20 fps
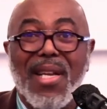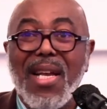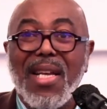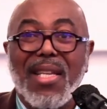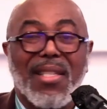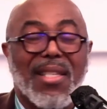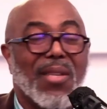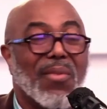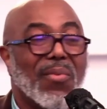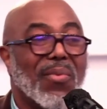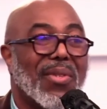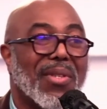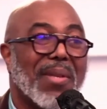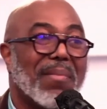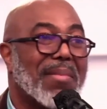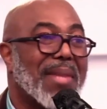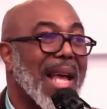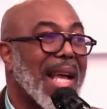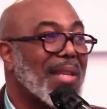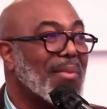See, we,
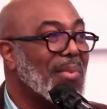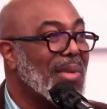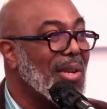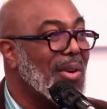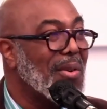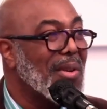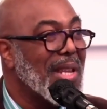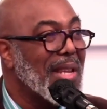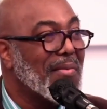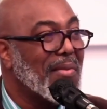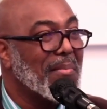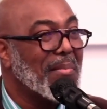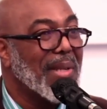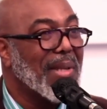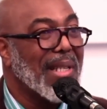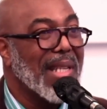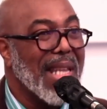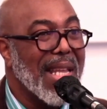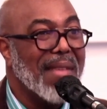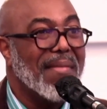sometimes we don't even
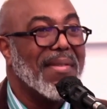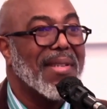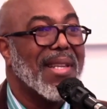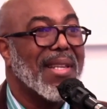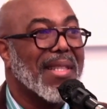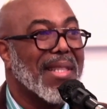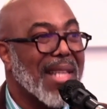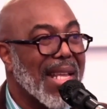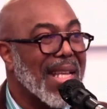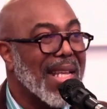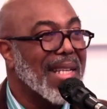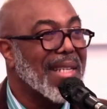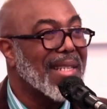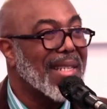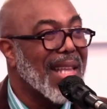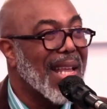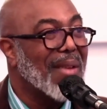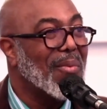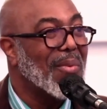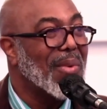believe in the things
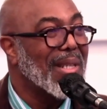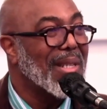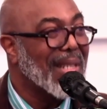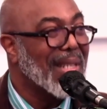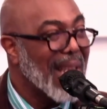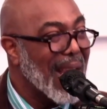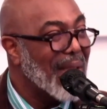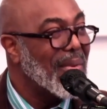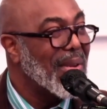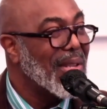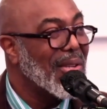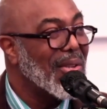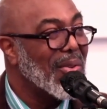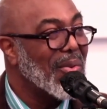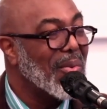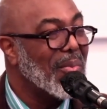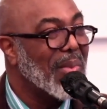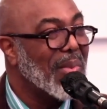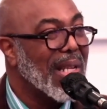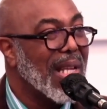that we say we do,
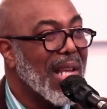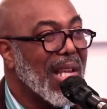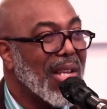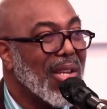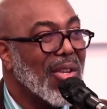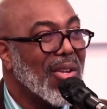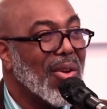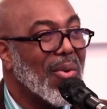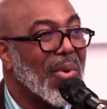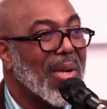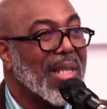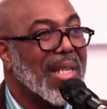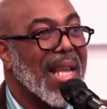but you know what?